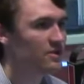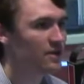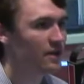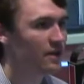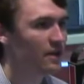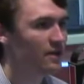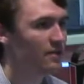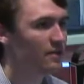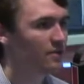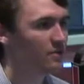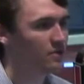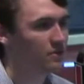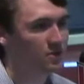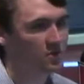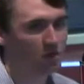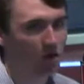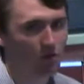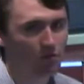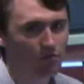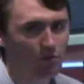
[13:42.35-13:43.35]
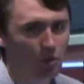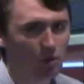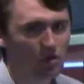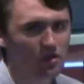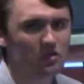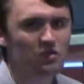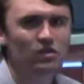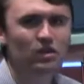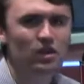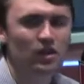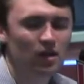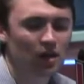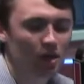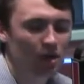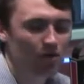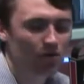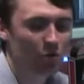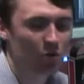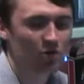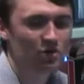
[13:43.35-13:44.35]
and our
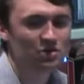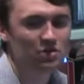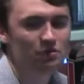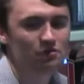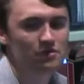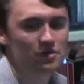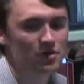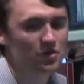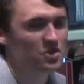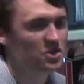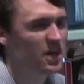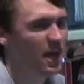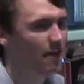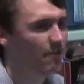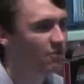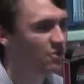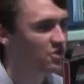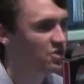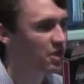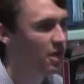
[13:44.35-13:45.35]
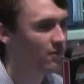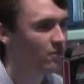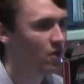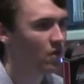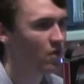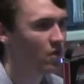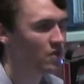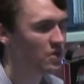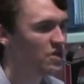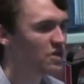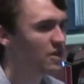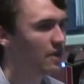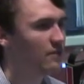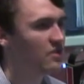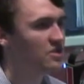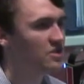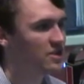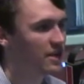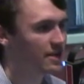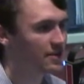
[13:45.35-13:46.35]
42 field staffers cover 37
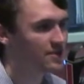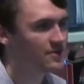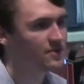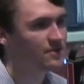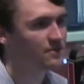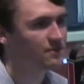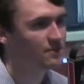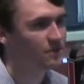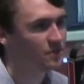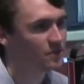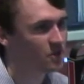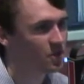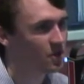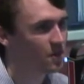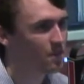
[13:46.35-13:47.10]
states. So.